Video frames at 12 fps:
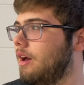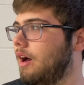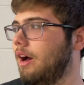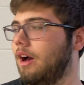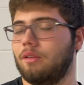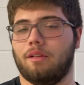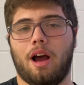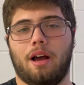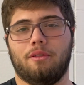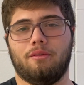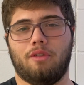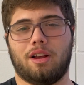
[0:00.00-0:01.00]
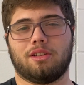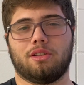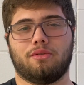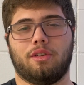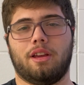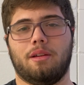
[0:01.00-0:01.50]
Uh, wrestling
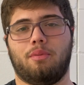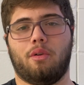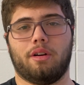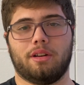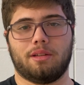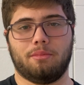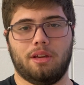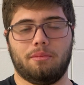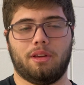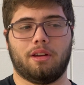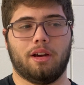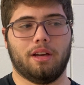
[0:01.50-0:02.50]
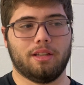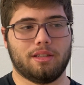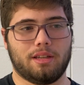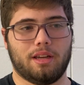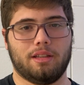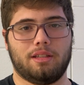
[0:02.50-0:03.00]
is really important to me
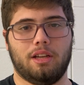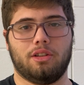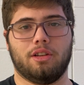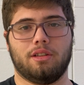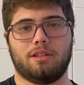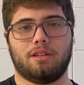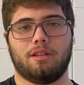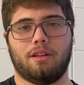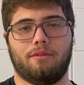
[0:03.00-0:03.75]
because it teaches